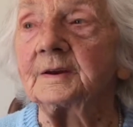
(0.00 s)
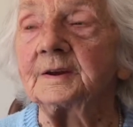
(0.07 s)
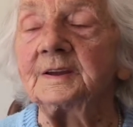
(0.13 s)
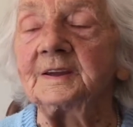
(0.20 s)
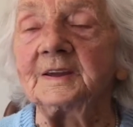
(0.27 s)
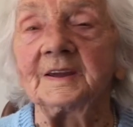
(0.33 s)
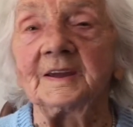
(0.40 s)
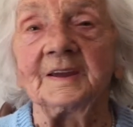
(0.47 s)

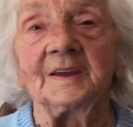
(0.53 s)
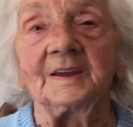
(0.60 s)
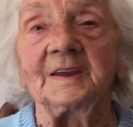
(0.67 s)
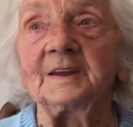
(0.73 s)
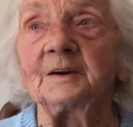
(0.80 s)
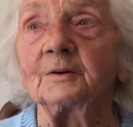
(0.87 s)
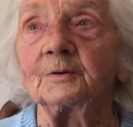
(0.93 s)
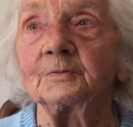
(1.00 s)
He,
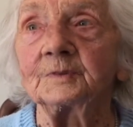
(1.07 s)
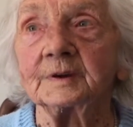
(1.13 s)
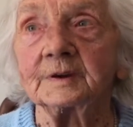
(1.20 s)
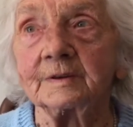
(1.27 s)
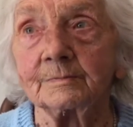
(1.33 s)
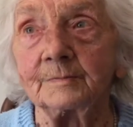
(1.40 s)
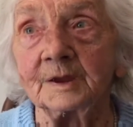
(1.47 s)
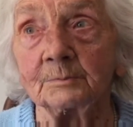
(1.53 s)
he often
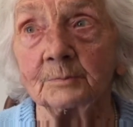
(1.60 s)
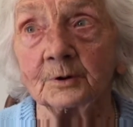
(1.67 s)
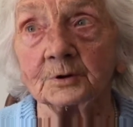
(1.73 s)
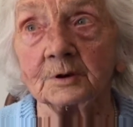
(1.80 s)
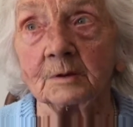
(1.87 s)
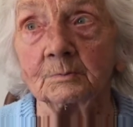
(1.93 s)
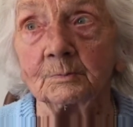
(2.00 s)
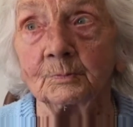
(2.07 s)
gives me a
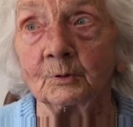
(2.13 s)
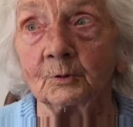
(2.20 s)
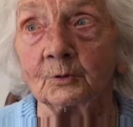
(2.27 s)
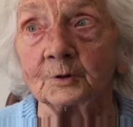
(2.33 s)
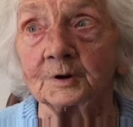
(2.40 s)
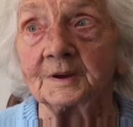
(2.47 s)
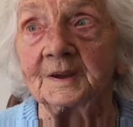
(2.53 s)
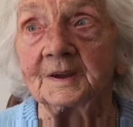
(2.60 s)
bottle of
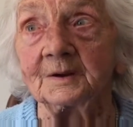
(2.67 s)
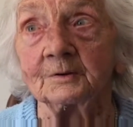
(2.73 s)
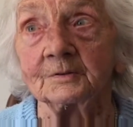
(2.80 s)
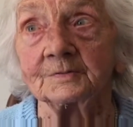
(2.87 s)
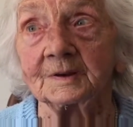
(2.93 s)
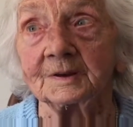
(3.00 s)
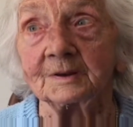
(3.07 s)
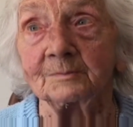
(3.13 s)
port. He
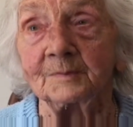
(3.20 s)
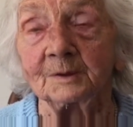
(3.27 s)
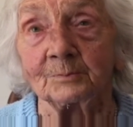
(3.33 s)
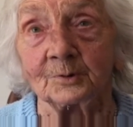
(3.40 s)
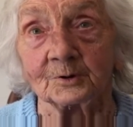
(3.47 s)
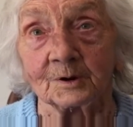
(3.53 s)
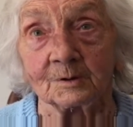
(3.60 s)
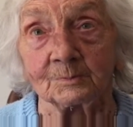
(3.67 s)
often gives me a
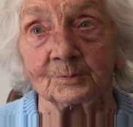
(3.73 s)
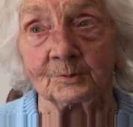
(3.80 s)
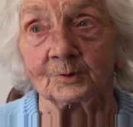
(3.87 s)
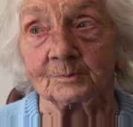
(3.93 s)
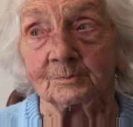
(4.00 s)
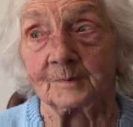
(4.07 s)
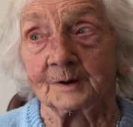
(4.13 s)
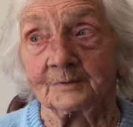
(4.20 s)
bottle of
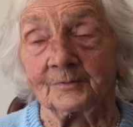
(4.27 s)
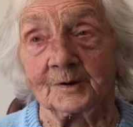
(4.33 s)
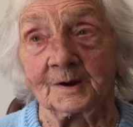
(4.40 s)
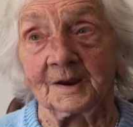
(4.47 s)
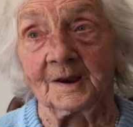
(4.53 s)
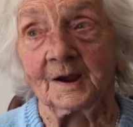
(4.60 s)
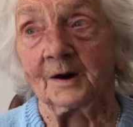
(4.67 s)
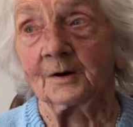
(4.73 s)
port, my
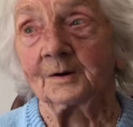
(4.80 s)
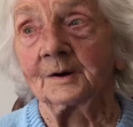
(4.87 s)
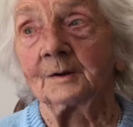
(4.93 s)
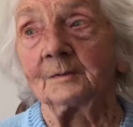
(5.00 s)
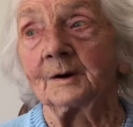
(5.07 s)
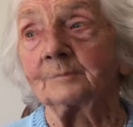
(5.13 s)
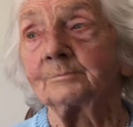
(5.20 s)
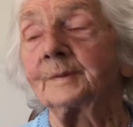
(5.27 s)
friend.
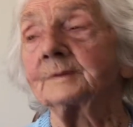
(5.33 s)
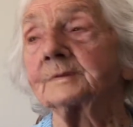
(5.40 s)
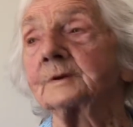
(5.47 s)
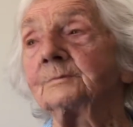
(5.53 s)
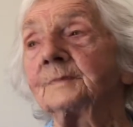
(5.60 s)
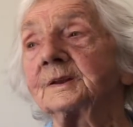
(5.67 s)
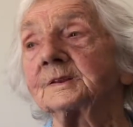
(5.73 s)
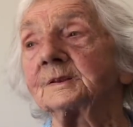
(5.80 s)
I bet I
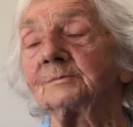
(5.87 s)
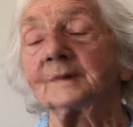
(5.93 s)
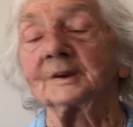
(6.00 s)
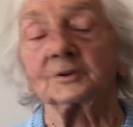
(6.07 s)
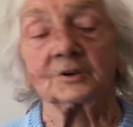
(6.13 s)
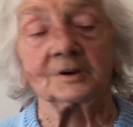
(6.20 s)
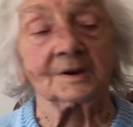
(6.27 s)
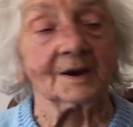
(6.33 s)
mustn't
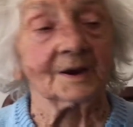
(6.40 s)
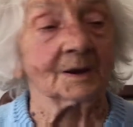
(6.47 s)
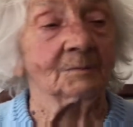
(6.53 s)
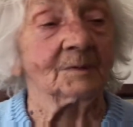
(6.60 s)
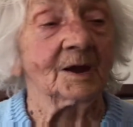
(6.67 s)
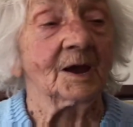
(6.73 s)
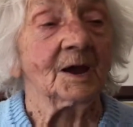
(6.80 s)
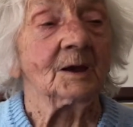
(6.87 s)
mention name.
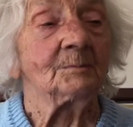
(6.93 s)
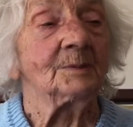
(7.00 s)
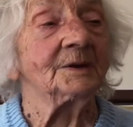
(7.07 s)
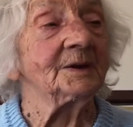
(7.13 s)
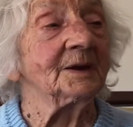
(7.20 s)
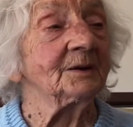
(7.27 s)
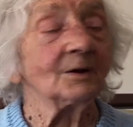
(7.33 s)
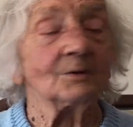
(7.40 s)

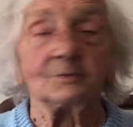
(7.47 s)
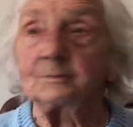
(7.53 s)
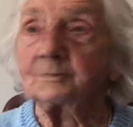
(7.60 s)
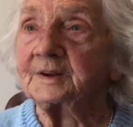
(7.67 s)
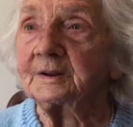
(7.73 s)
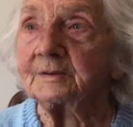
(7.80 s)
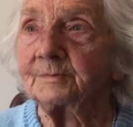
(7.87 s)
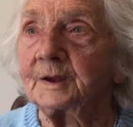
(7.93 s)
But he often
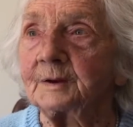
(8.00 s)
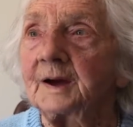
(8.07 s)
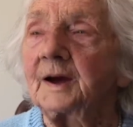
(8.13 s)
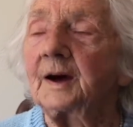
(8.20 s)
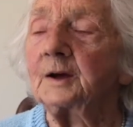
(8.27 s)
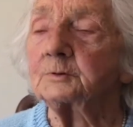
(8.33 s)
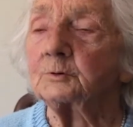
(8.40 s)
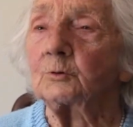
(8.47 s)
gives me,
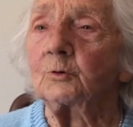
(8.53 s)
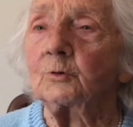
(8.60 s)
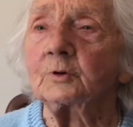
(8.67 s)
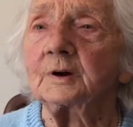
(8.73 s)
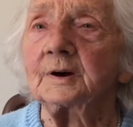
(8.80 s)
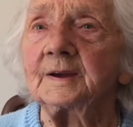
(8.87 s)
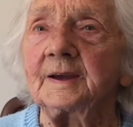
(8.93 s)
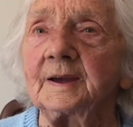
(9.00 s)
that's all
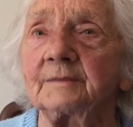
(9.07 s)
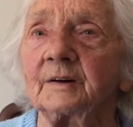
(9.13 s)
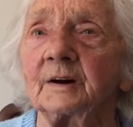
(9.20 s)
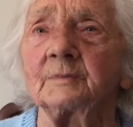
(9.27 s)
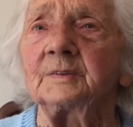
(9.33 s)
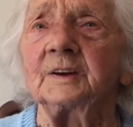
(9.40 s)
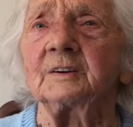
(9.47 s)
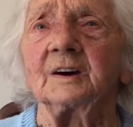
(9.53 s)
I have.
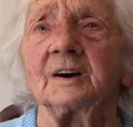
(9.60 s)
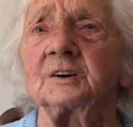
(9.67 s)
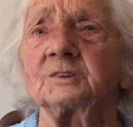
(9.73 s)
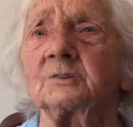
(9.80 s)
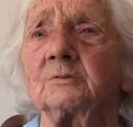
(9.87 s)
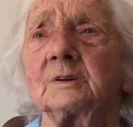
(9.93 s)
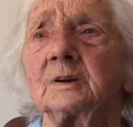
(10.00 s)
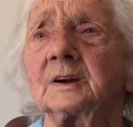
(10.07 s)
I've no, I
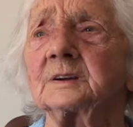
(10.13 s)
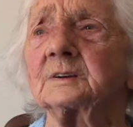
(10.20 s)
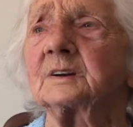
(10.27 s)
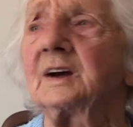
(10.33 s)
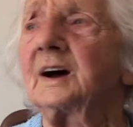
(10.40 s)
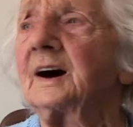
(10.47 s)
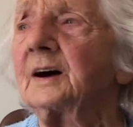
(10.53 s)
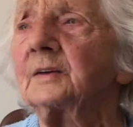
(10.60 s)
don't like
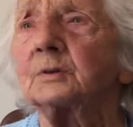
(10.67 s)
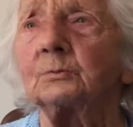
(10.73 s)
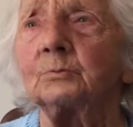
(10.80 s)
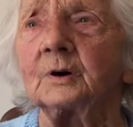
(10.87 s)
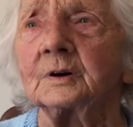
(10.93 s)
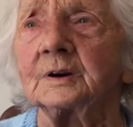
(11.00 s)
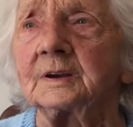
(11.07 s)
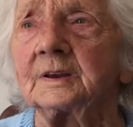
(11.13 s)
other
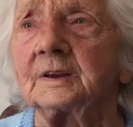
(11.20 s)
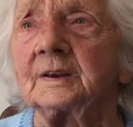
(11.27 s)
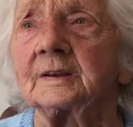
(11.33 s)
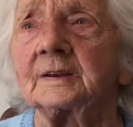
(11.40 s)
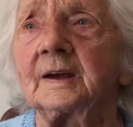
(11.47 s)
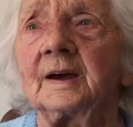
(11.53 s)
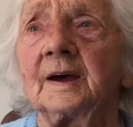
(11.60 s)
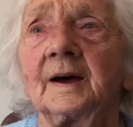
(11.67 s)

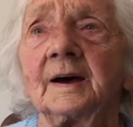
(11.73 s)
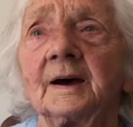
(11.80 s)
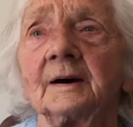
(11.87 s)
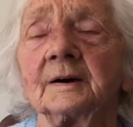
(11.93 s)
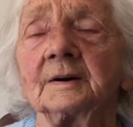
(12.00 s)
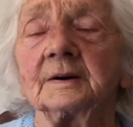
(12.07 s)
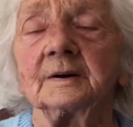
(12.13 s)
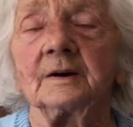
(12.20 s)
wines.
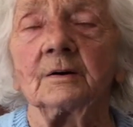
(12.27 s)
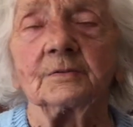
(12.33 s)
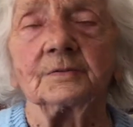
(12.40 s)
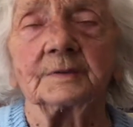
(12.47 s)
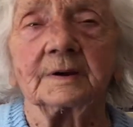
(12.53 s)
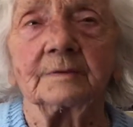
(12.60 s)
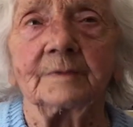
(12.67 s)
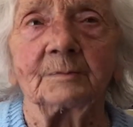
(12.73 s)
I
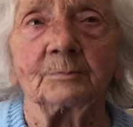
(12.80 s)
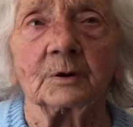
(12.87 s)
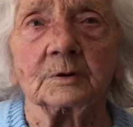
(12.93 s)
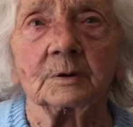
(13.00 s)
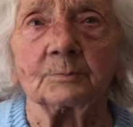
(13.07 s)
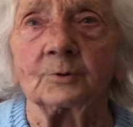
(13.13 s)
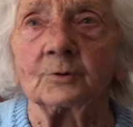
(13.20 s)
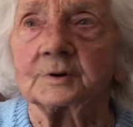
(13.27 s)
often give me a
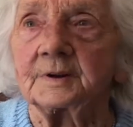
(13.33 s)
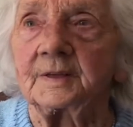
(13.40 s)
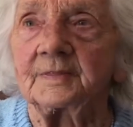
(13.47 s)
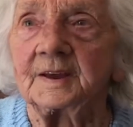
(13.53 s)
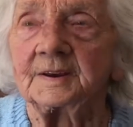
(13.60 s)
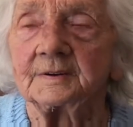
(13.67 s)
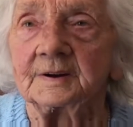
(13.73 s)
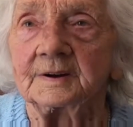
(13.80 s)
bottle of port, and
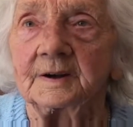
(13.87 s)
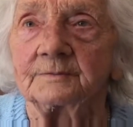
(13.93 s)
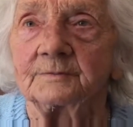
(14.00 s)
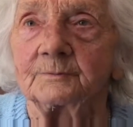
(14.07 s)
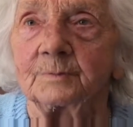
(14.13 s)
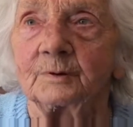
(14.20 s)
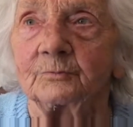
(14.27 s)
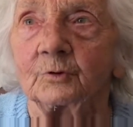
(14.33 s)
that I
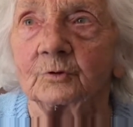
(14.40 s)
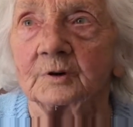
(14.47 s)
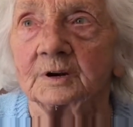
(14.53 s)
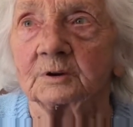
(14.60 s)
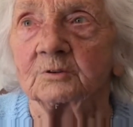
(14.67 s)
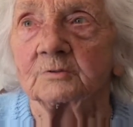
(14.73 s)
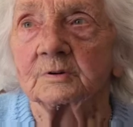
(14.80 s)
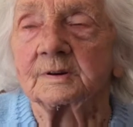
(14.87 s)
have before
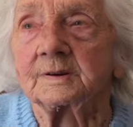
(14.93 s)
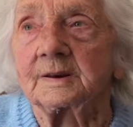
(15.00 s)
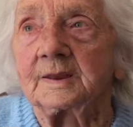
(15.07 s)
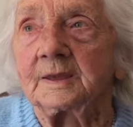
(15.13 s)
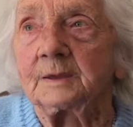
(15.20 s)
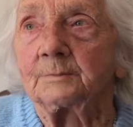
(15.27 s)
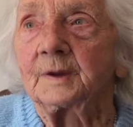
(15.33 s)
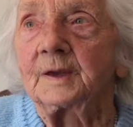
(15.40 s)
I go to
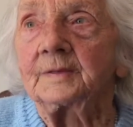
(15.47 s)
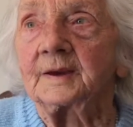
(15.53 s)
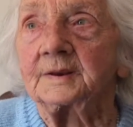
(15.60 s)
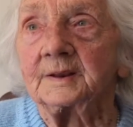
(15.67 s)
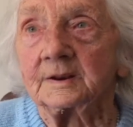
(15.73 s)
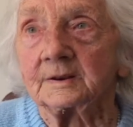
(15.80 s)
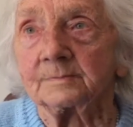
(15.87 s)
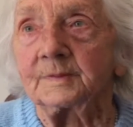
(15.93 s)
sleep. That
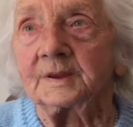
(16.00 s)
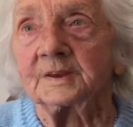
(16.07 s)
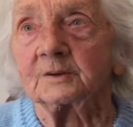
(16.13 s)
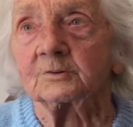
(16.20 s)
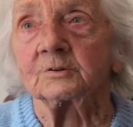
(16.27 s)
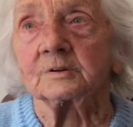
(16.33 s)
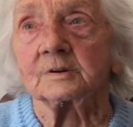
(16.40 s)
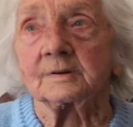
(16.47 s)
helps me to
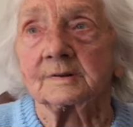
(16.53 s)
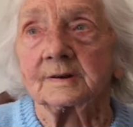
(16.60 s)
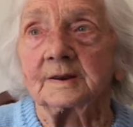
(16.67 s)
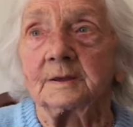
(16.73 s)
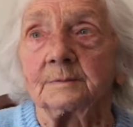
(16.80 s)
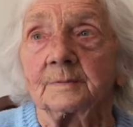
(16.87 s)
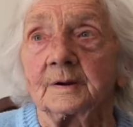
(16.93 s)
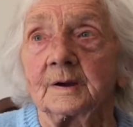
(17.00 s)
go to
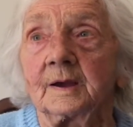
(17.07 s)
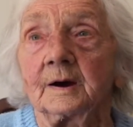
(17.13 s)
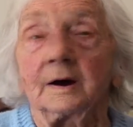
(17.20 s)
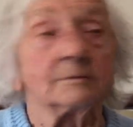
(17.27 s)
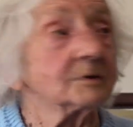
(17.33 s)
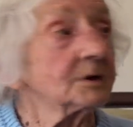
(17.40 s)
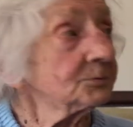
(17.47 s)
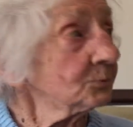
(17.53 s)
sleep.
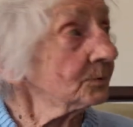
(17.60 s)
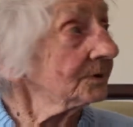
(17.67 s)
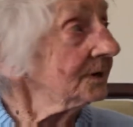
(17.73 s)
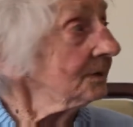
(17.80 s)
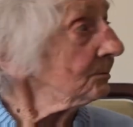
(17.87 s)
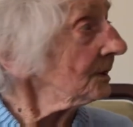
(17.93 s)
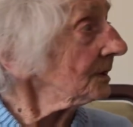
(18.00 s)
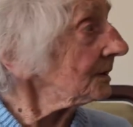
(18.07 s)
I've got one
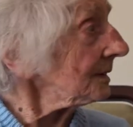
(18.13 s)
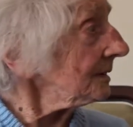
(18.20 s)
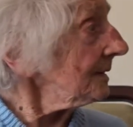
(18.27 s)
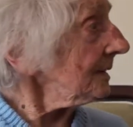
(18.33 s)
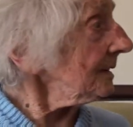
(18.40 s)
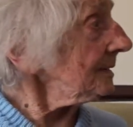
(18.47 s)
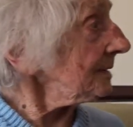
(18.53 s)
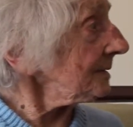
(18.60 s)
in my,
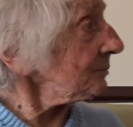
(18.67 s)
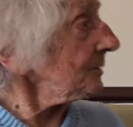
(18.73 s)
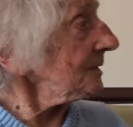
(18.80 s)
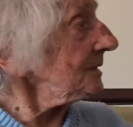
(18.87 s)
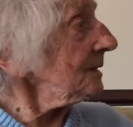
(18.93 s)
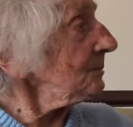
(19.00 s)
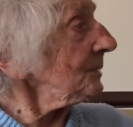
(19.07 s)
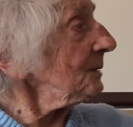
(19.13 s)
uh, there's
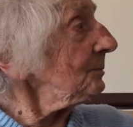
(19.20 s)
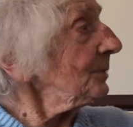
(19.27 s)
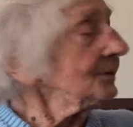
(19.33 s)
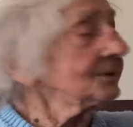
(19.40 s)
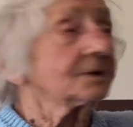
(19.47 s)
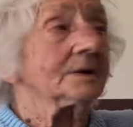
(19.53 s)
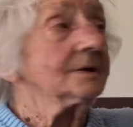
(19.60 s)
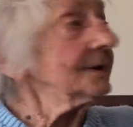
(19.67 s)
one in my
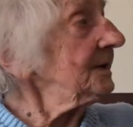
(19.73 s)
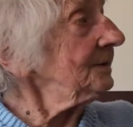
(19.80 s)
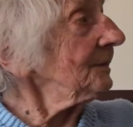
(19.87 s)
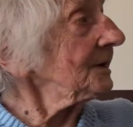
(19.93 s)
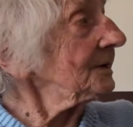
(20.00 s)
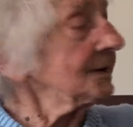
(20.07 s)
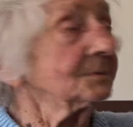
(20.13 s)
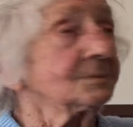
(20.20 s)
bottle, in
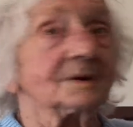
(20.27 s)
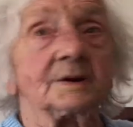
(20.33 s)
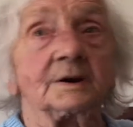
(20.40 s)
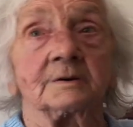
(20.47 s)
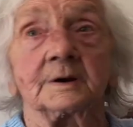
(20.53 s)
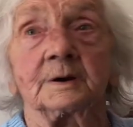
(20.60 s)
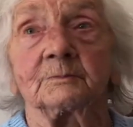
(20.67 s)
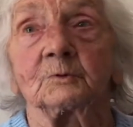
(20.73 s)
my cupboard
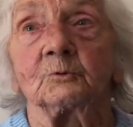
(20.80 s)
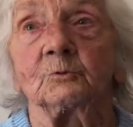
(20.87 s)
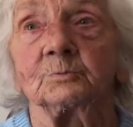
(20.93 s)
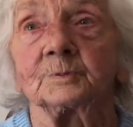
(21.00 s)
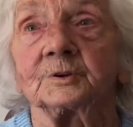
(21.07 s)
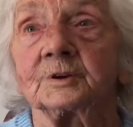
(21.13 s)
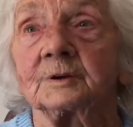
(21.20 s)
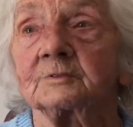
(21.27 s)
now. I haven't
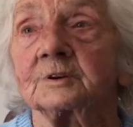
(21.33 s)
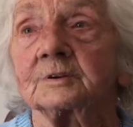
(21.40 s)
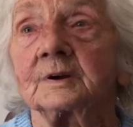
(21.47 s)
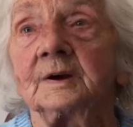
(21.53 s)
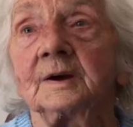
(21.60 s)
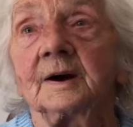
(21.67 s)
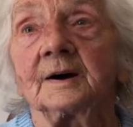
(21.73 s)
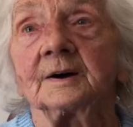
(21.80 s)
opened it, but
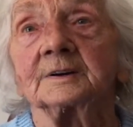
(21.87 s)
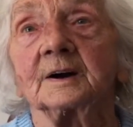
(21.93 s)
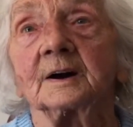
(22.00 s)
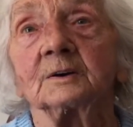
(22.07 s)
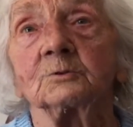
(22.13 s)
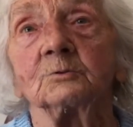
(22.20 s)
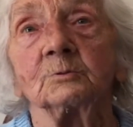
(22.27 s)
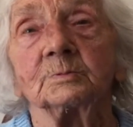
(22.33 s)
I
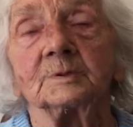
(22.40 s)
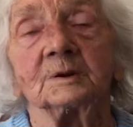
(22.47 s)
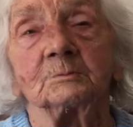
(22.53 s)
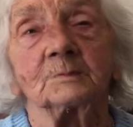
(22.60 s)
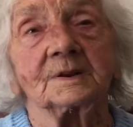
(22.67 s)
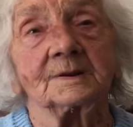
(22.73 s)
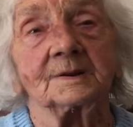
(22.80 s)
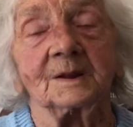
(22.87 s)
can't open
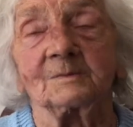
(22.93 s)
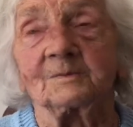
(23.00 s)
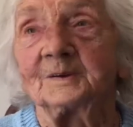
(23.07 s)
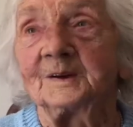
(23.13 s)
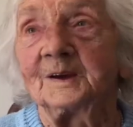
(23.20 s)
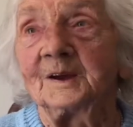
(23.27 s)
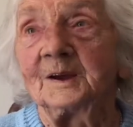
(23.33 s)
it myself.